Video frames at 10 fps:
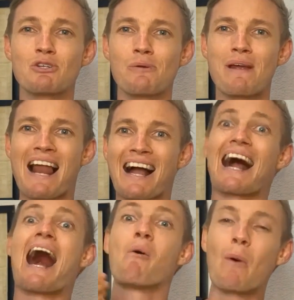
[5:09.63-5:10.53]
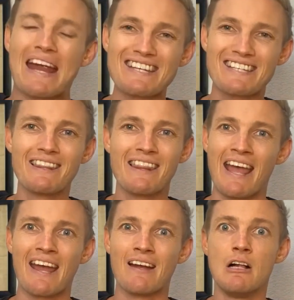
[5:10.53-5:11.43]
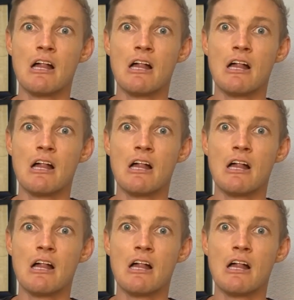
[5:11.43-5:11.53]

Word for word: should be like, I went in there.